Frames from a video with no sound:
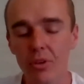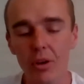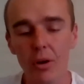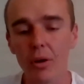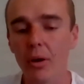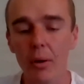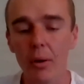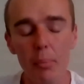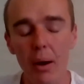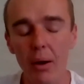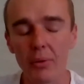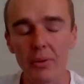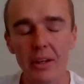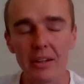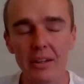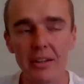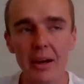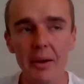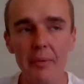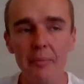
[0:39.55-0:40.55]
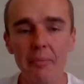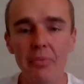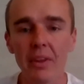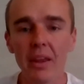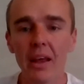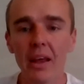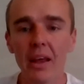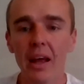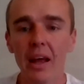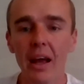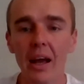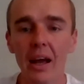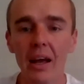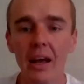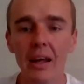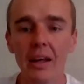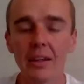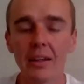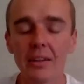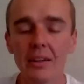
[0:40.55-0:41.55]
about data,
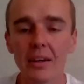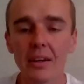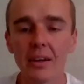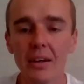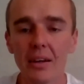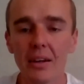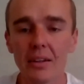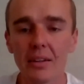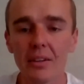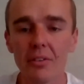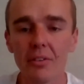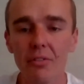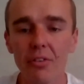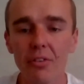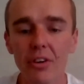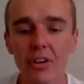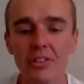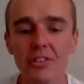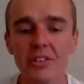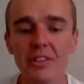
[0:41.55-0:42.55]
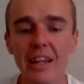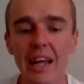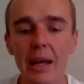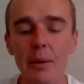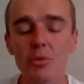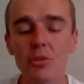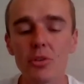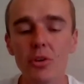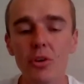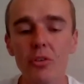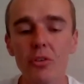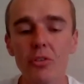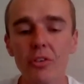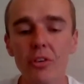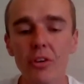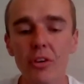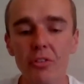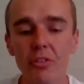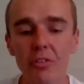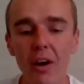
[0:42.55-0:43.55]
and the first names of
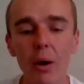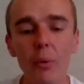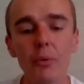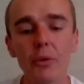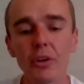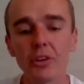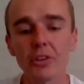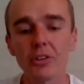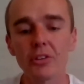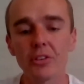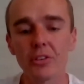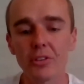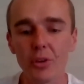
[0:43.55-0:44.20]
founders.